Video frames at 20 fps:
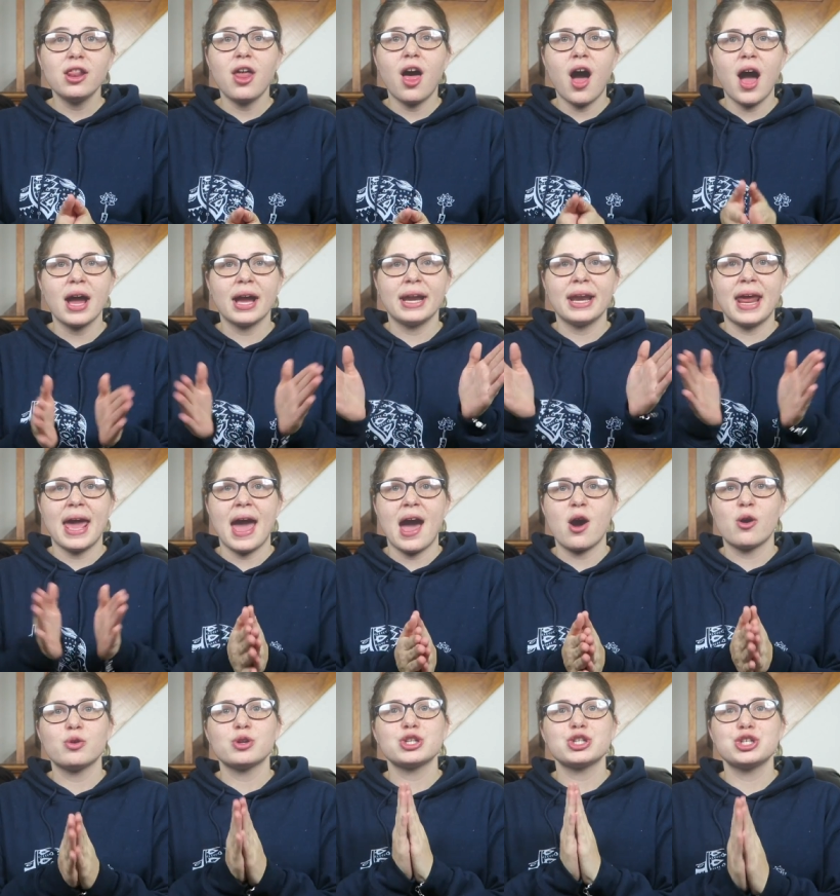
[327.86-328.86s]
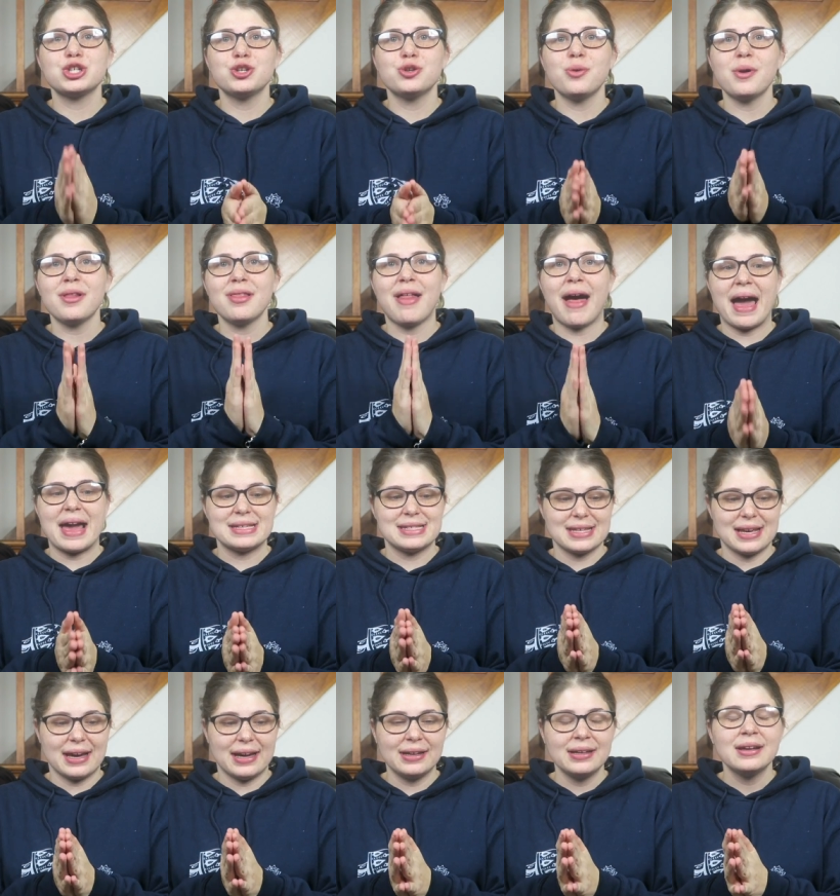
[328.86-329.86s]
along now to
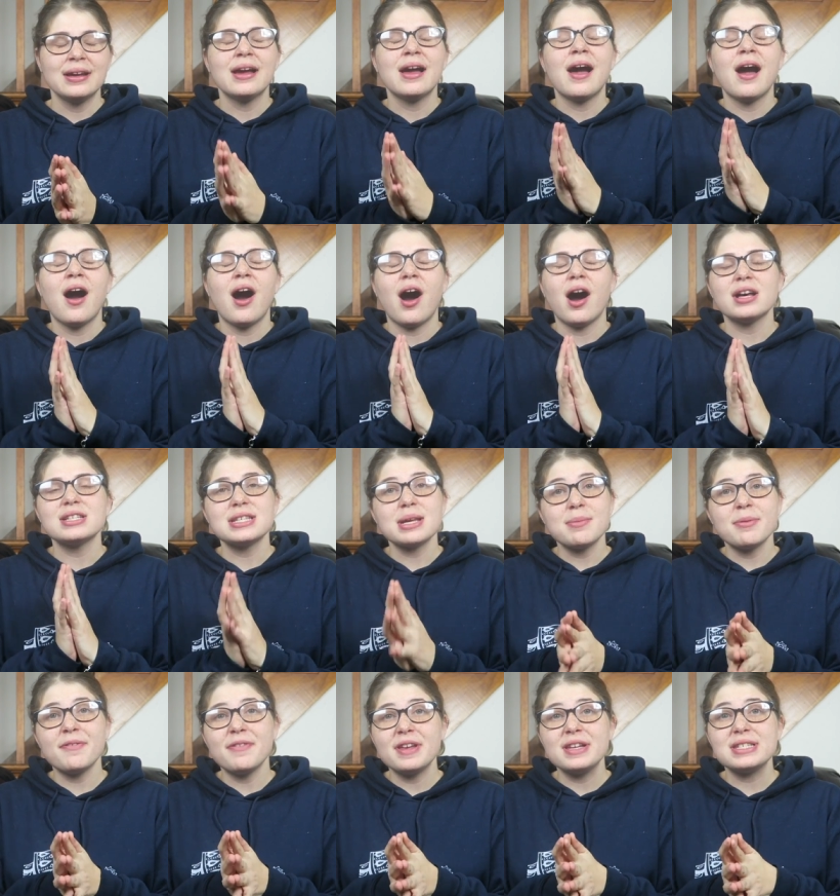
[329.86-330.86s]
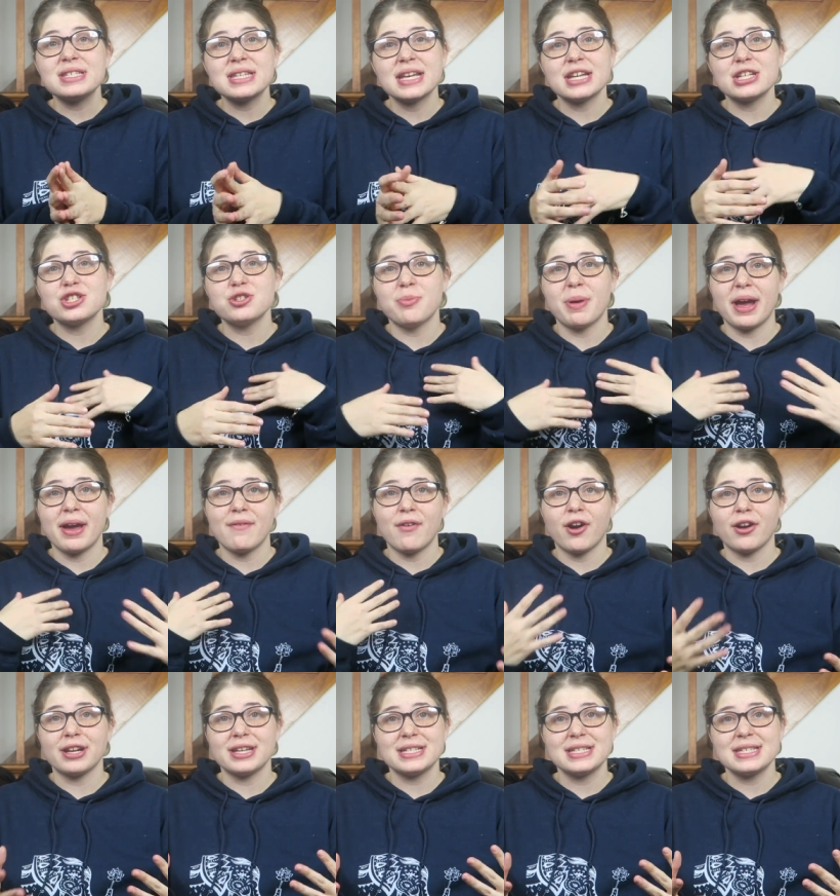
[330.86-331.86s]
Eliza. Some of these things you might have
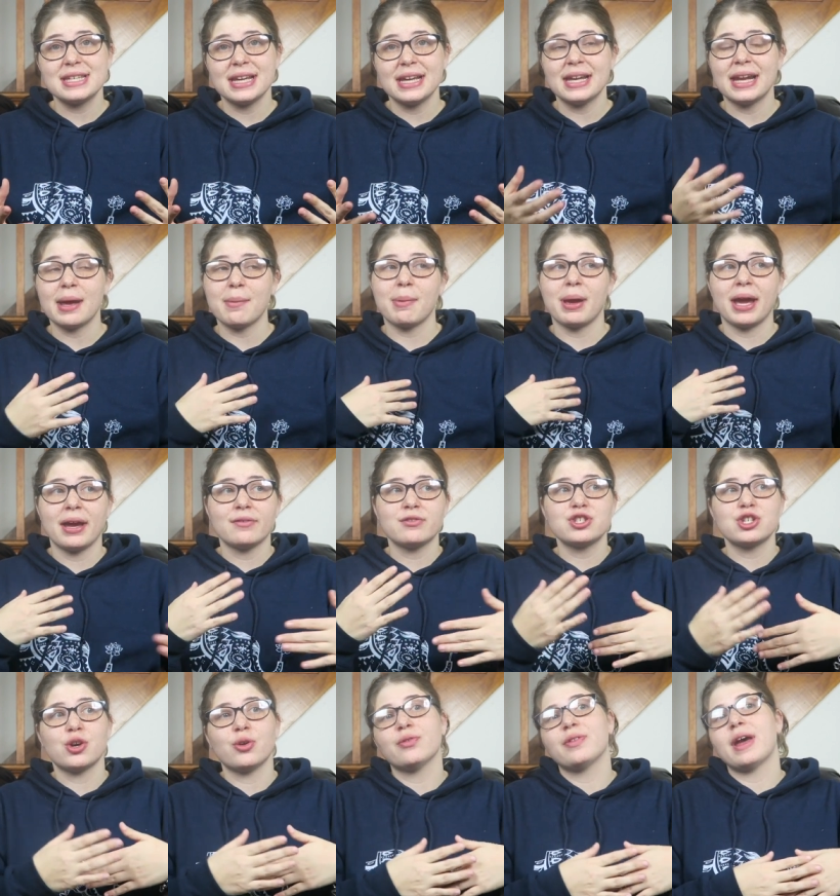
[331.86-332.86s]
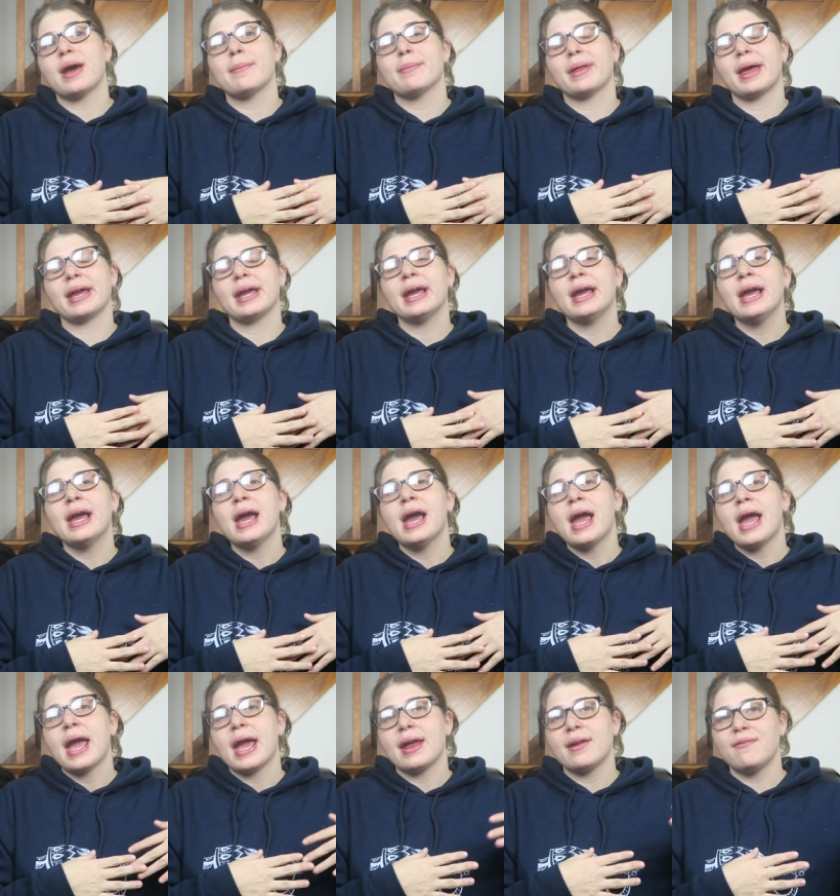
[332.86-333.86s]
already seen. I might have shown them like
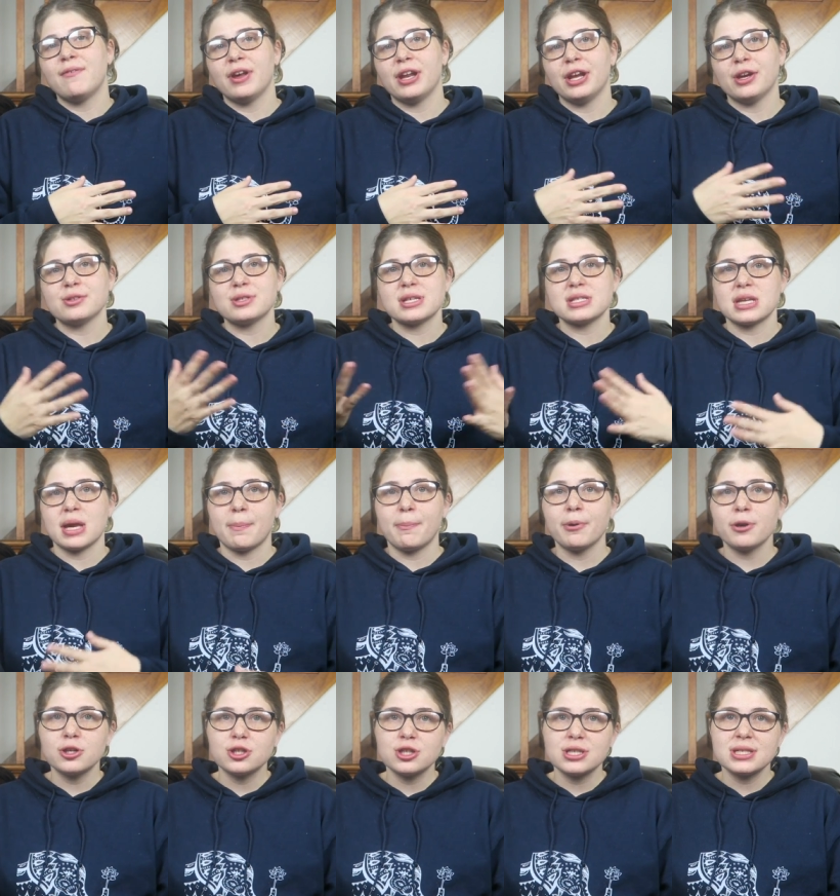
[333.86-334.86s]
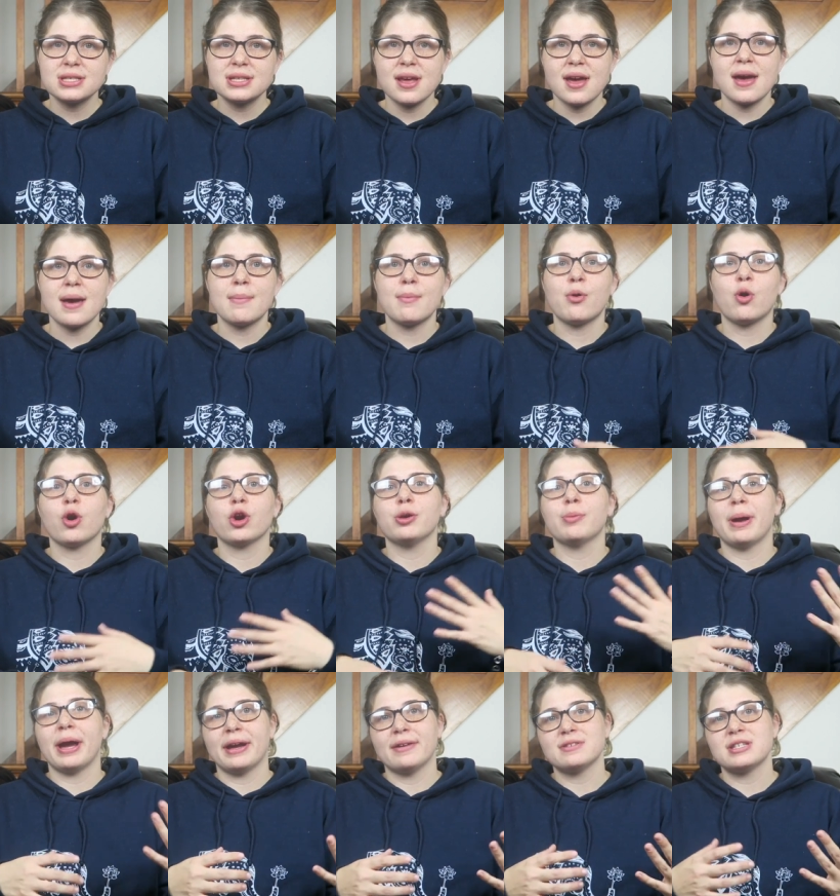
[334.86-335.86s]
in videos as I purchased them, or you
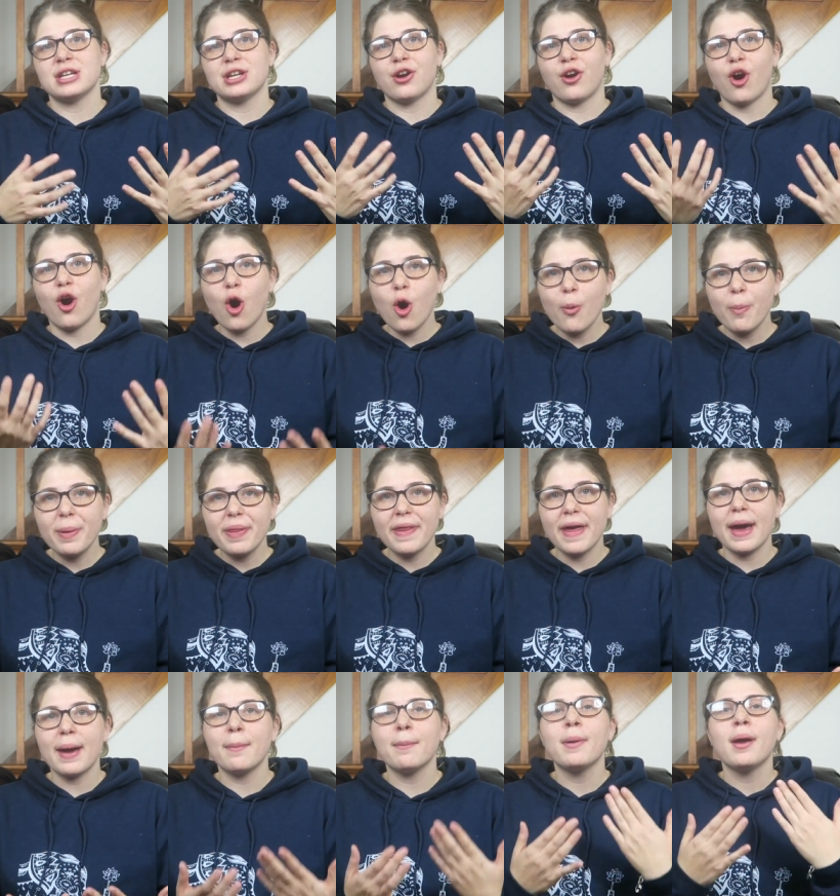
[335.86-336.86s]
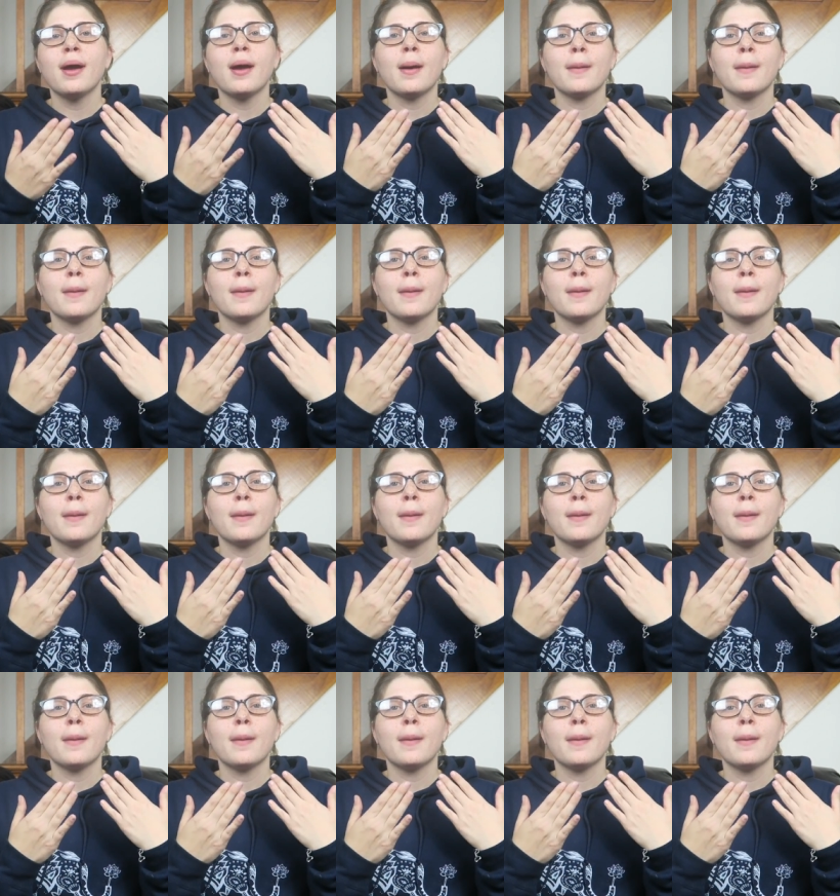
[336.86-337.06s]
might have seen her open them